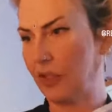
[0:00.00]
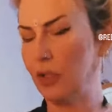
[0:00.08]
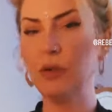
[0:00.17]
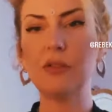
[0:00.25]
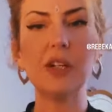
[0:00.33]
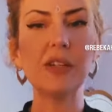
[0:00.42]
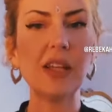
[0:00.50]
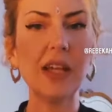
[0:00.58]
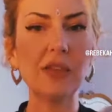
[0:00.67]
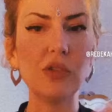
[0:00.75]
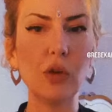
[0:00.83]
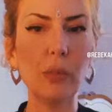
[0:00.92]
The universe
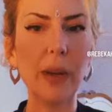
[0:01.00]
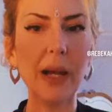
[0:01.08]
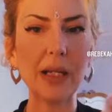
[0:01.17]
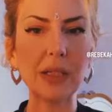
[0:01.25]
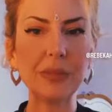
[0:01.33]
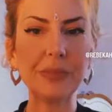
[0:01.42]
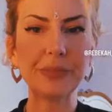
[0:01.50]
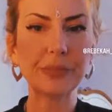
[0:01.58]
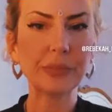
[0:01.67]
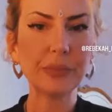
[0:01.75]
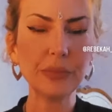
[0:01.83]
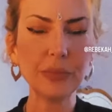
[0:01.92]
has your back.
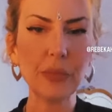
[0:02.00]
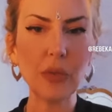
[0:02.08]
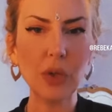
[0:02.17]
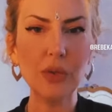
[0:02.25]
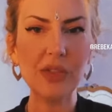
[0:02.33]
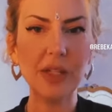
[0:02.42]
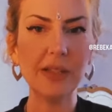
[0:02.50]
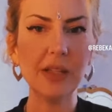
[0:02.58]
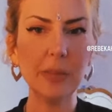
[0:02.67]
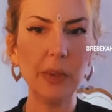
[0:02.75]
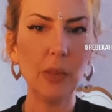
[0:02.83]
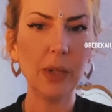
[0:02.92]
Who's here?
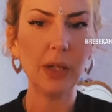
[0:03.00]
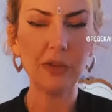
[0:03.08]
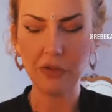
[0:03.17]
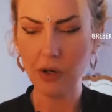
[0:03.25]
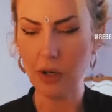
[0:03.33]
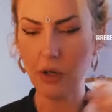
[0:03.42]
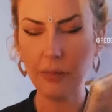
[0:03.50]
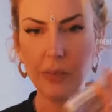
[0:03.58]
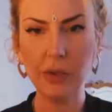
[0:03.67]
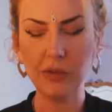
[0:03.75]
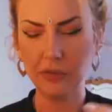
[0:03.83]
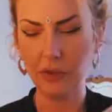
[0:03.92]
Tell me where you're from.
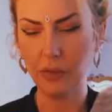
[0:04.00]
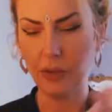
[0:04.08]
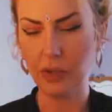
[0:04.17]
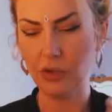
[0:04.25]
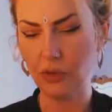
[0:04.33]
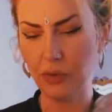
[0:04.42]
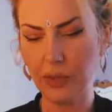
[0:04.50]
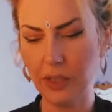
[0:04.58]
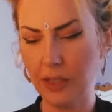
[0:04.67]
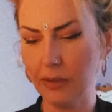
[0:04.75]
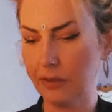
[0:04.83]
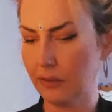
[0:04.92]
Those of you that are
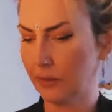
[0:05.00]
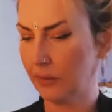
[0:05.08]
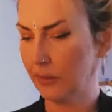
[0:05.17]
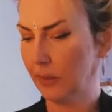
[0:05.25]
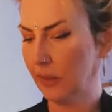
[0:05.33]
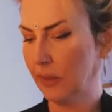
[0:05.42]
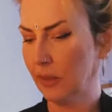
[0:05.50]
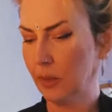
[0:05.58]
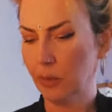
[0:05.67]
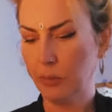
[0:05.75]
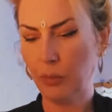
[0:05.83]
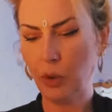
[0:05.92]
joining,
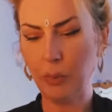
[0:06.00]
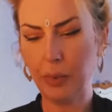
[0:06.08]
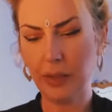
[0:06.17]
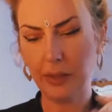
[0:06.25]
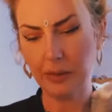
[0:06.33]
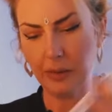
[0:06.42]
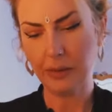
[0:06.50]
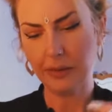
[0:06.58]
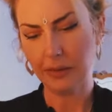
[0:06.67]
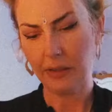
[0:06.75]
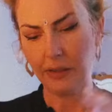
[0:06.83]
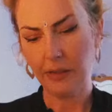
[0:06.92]
pop
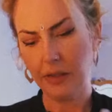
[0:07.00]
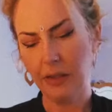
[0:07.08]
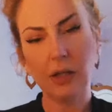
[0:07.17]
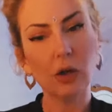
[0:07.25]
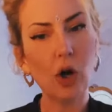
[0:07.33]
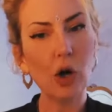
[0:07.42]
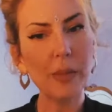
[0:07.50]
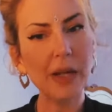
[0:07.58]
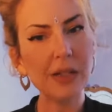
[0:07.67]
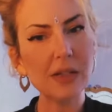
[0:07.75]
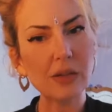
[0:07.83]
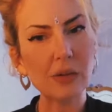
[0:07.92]
a
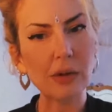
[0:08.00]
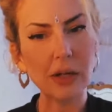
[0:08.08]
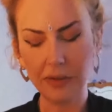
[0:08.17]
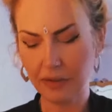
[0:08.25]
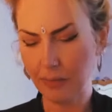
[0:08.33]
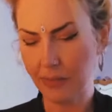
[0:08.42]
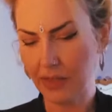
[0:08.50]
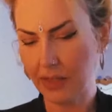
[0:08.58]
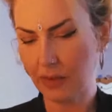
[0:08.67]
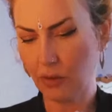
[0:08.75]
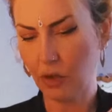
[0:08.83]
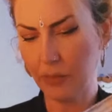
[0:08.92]
comment or a, uh, something
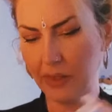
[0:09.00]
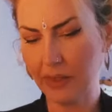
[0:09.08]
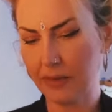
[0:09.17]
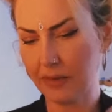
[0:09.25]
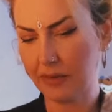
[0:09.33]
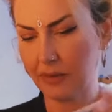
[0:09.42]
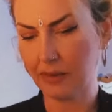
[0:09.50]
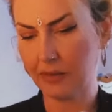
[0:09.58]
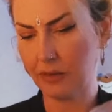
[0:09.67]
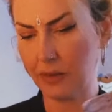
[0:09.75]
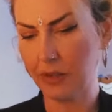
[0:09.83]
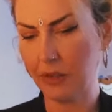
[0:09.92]
in the comments
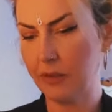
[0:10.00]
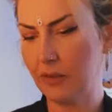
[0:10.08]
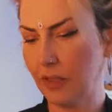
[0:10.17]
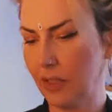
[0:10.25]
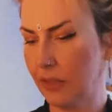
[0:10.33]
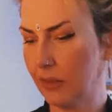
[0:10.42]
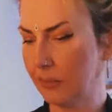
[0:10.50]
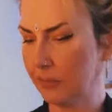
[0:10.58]
so I know who's here.